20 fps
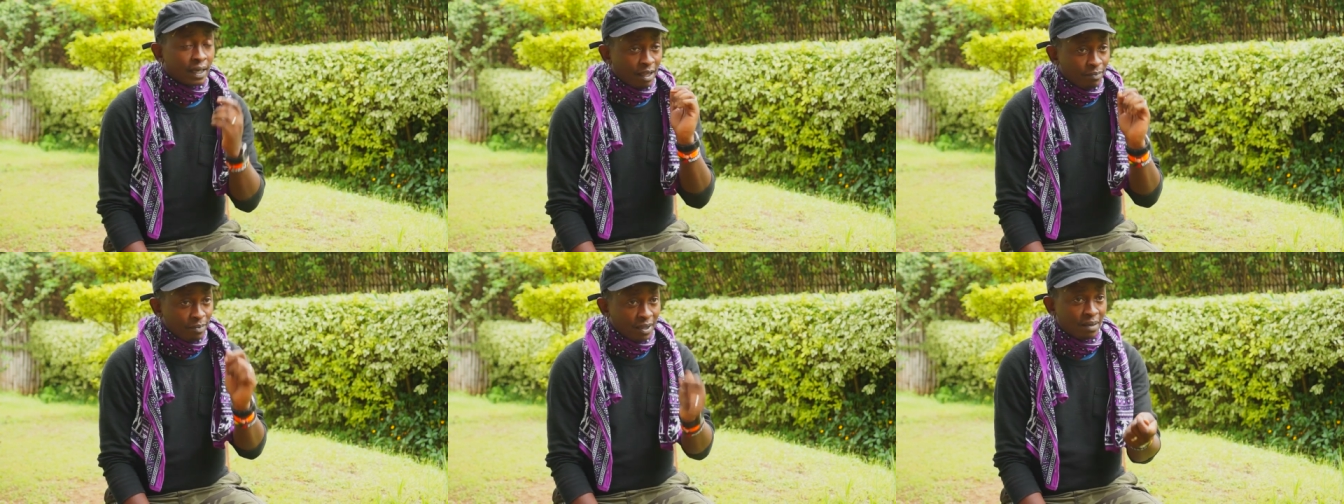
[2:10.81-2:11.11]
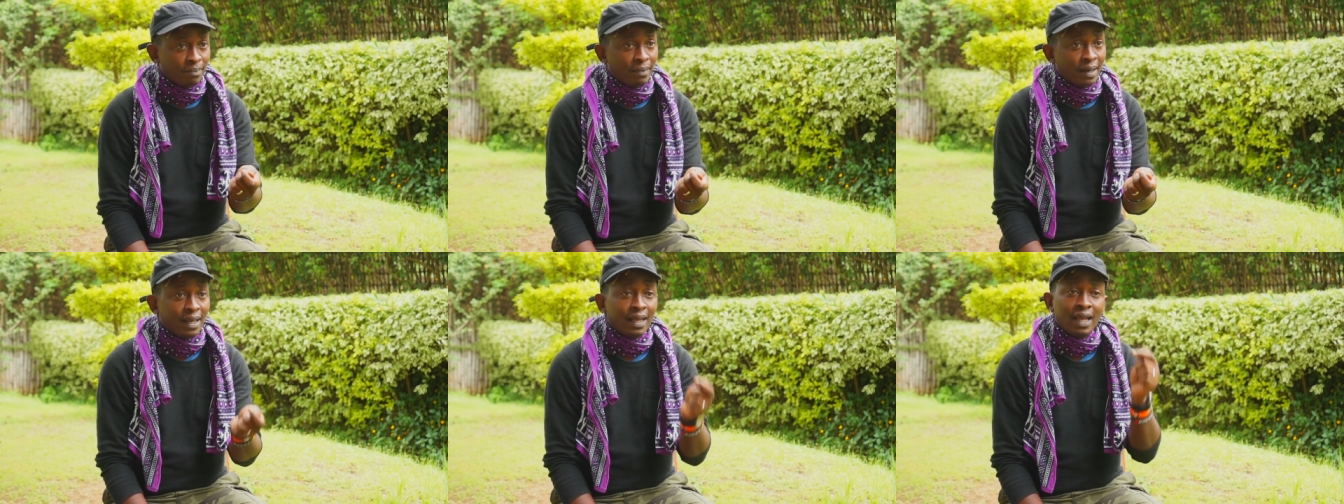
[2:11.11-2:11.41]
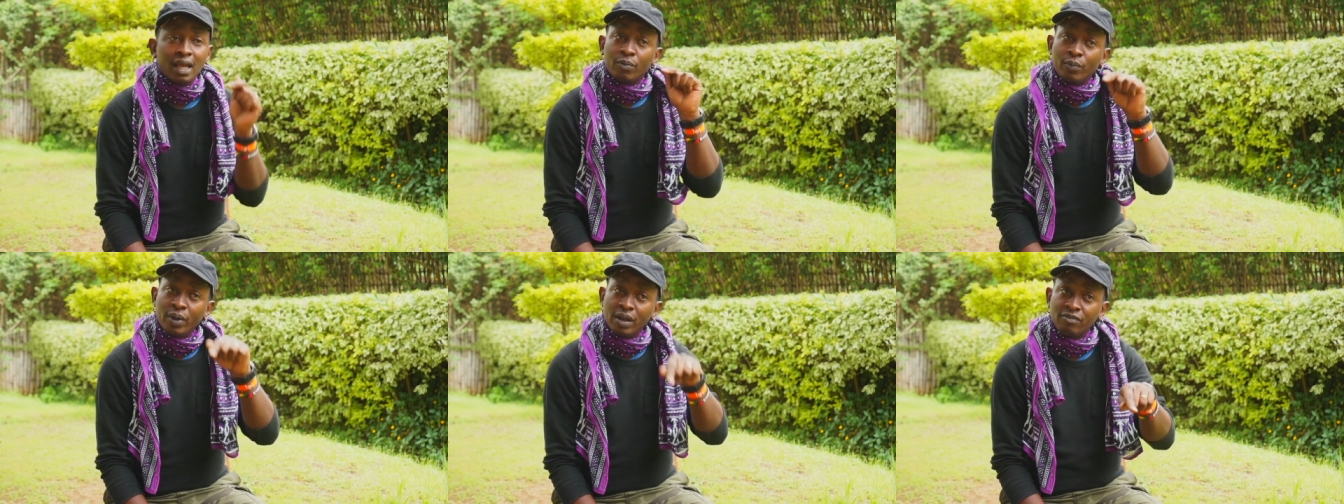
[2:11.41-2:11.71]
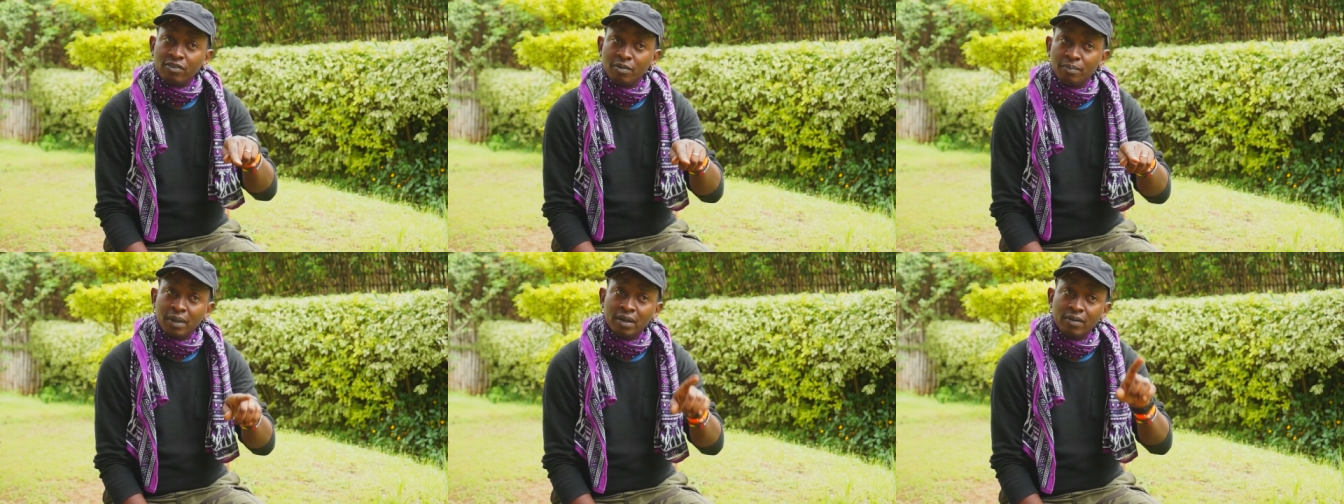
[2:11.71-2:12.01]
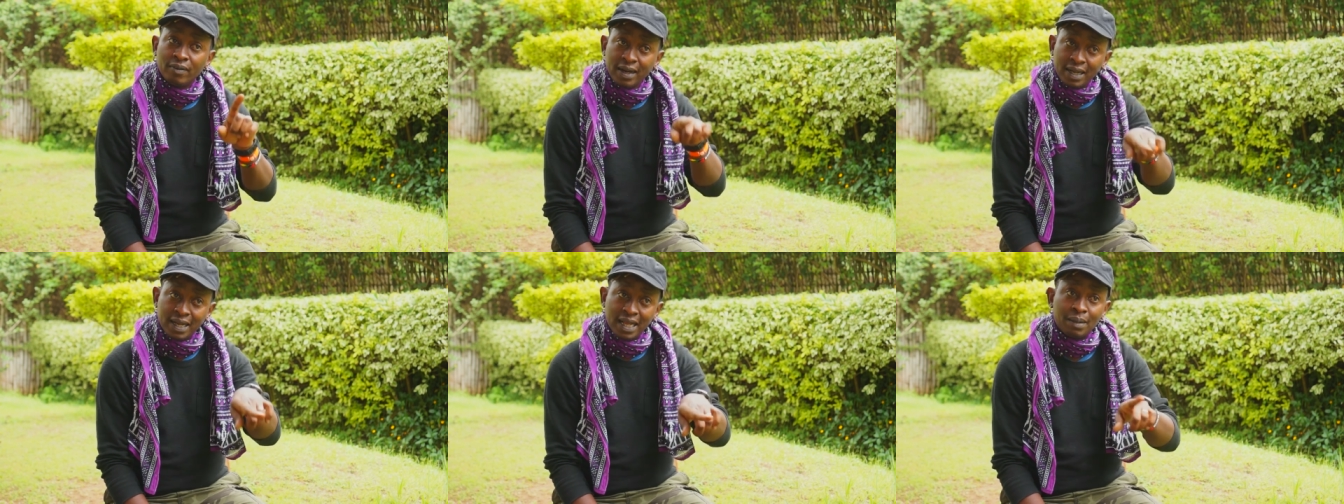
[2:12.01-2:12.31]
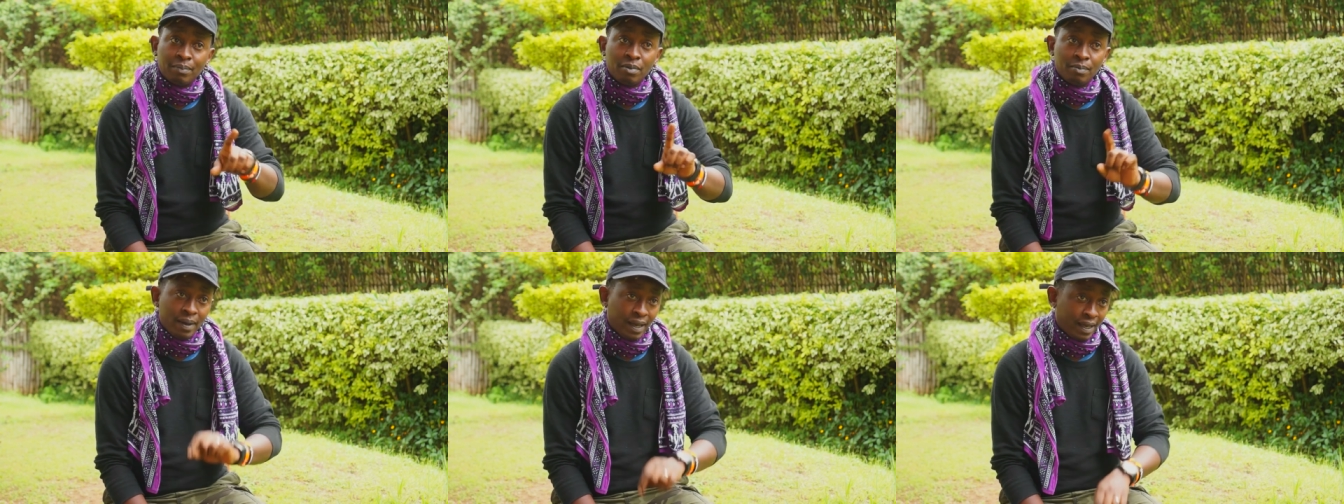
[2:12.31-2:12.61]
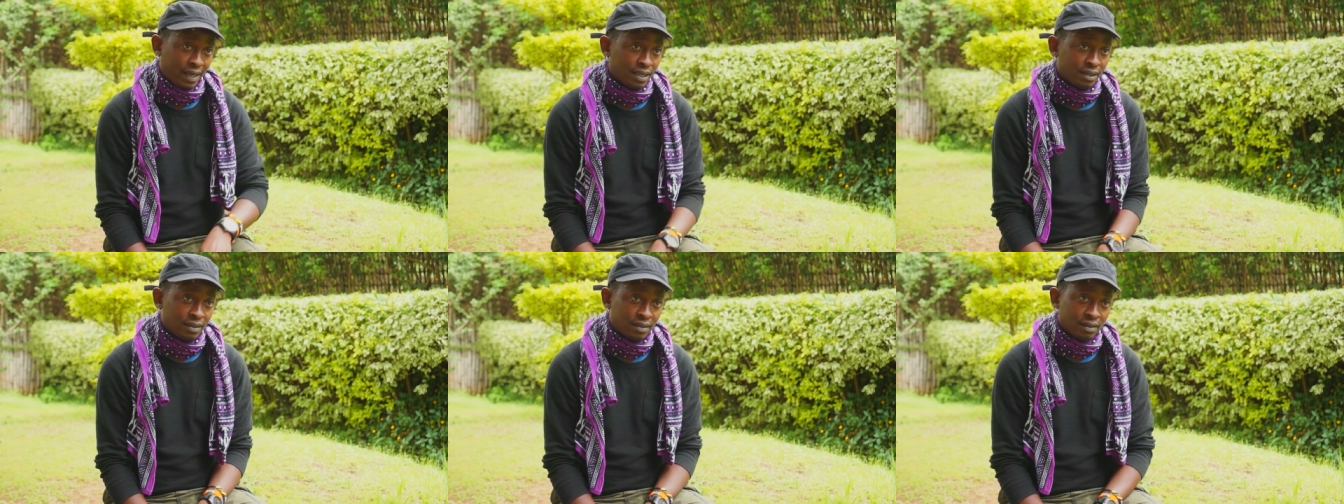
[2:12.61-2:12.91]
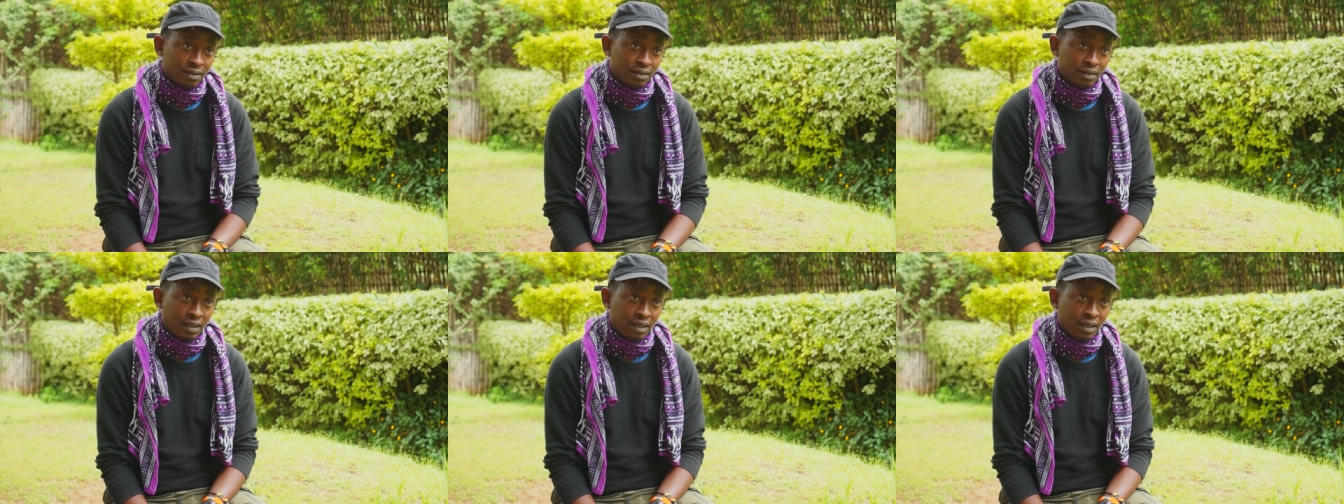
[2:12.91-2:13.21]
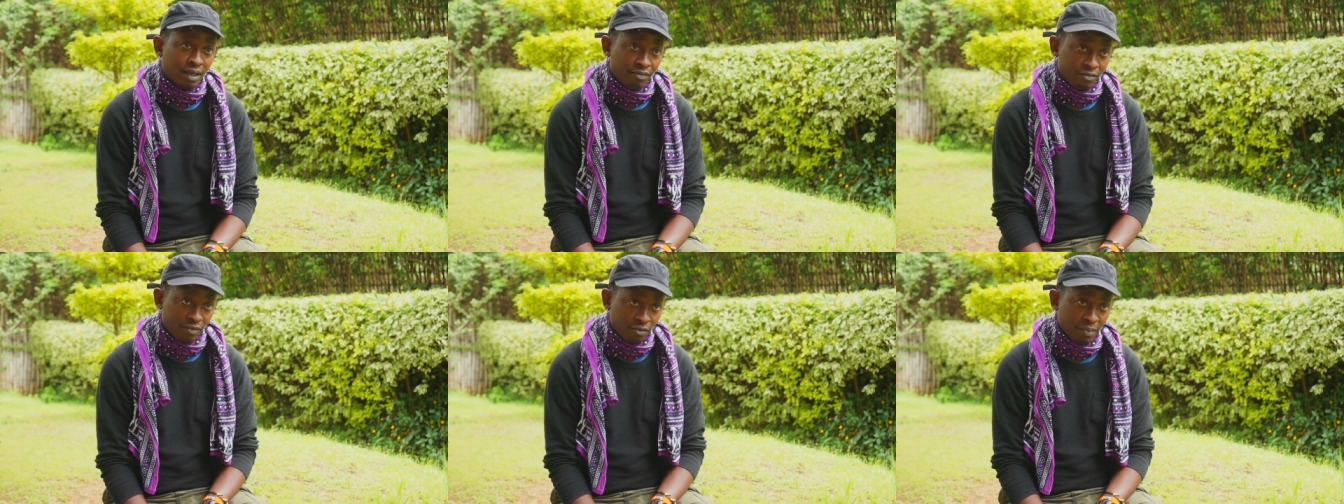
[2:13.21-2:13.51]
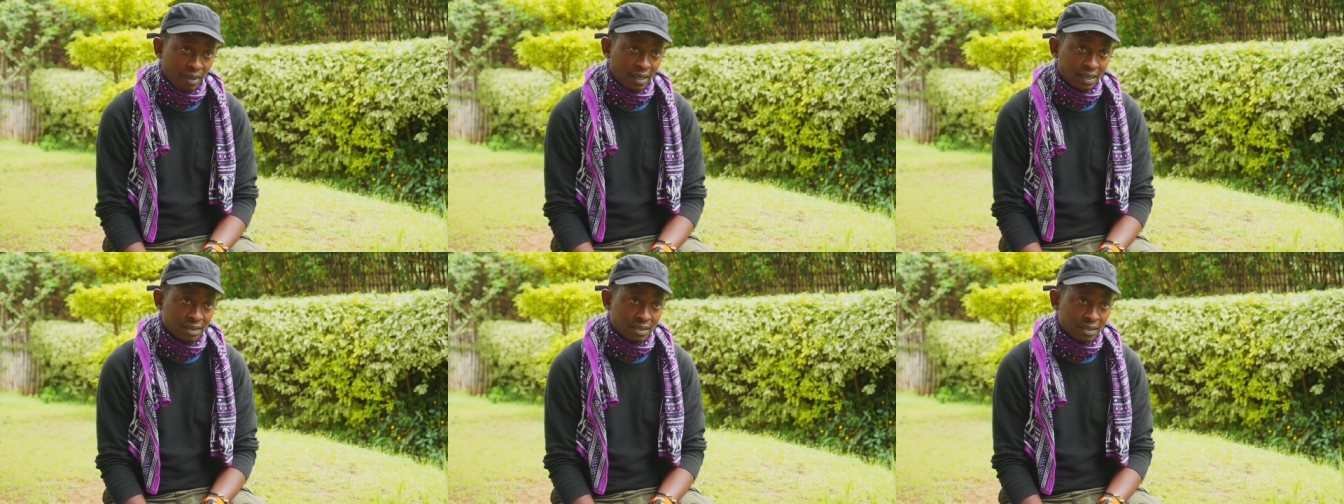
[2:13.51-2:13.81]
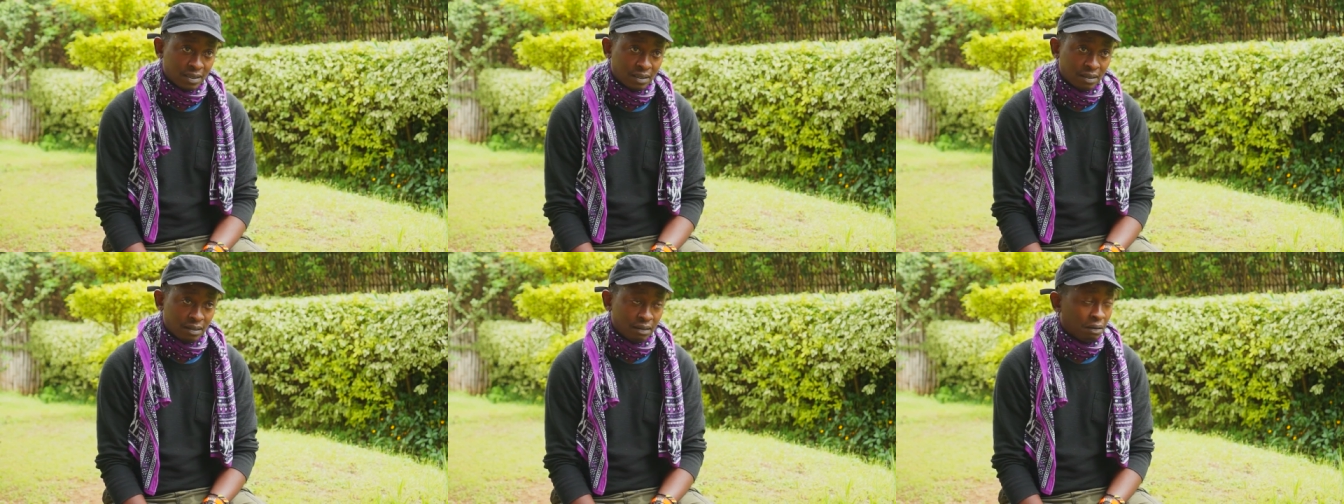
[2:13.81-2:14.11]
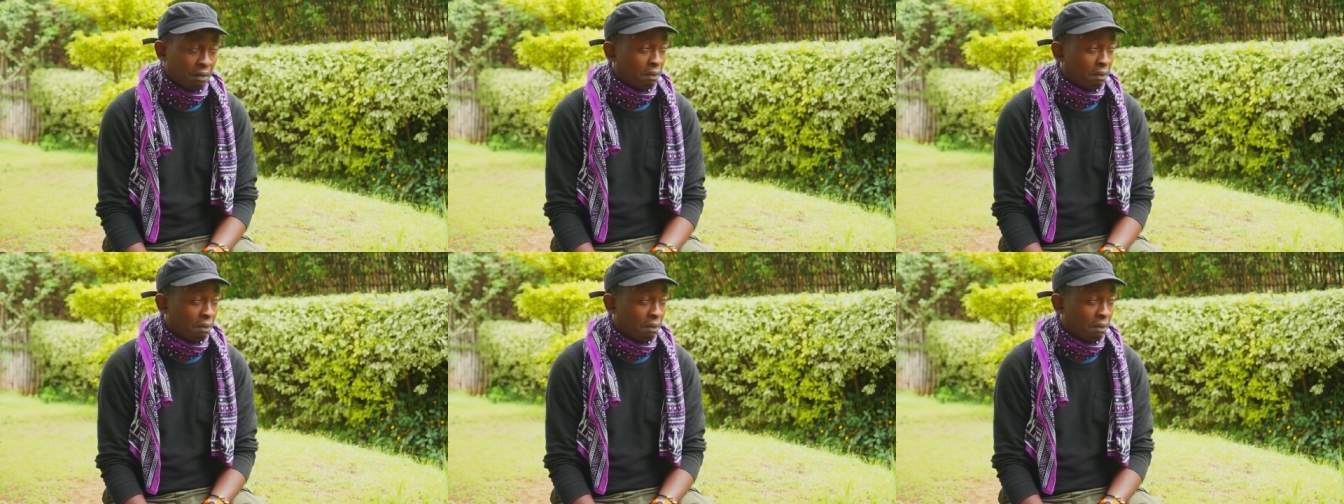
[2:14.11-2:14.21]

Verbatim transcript: Give me the money and wait for me right here. I'll be back in in a few minutes.